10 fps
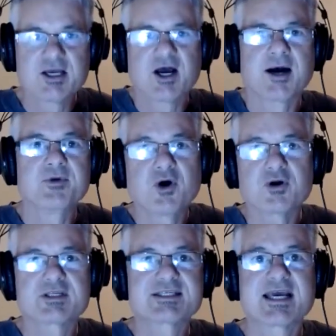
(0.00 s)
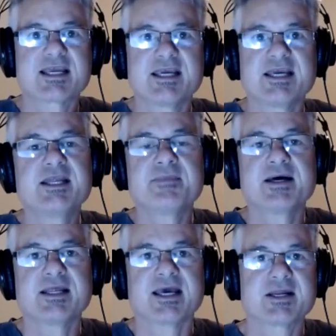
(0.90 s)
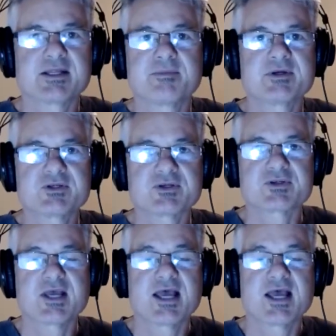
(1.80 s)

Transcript: I'm not taking any money out of the business.